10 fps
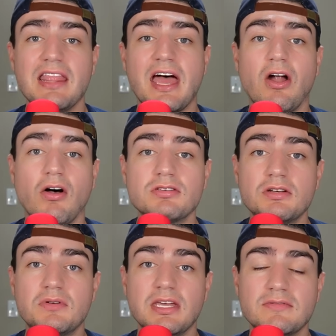That
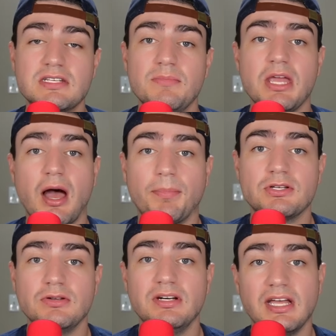also gives him the
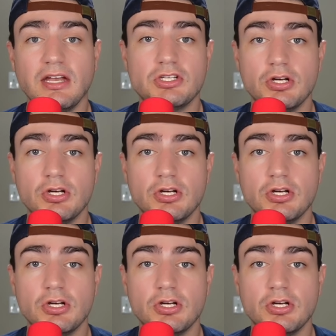opportunity to get